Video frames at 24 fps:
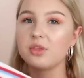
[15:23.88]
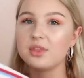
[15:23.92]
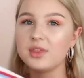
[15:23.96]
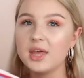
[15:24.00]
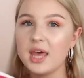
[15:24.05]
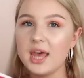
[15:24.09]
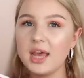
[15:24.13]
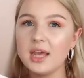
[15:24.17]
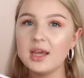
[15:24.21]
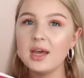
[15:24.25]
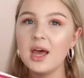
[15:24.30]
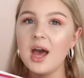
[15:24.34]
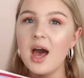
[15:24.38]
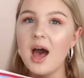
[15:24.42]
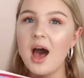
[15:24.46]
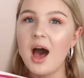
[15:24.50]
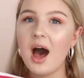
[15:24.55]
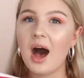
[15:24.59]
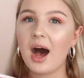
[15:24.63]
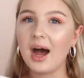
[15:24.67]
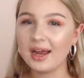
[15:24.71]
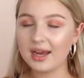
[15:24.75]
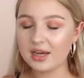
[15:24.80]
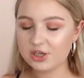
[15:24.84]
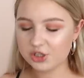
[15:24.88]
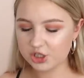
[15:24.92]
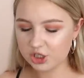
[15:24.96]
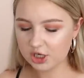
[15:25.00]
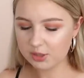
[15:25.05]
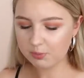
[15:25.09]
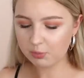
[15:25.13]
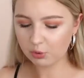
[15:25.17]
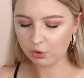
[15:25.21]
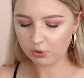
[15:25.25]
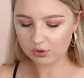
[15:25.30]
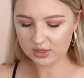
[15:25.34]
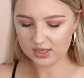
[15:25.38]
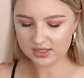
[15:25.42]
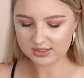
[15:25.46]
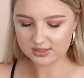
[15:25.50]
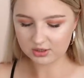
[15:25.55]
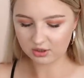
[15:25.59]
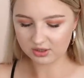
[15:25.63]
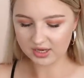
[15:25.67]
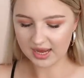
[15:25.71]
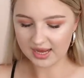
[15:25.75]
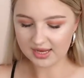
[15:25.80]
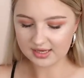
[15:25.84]
Thing. I actually bought these
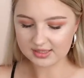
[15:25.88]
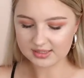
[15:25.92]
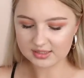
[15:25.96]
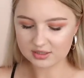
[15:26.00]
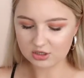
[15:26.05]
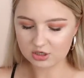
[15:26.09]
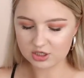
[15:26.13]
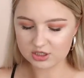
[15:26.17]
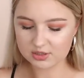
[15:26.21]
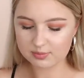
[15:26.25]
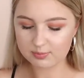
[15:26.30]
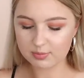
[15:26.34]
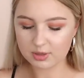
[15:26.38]
on ASOS,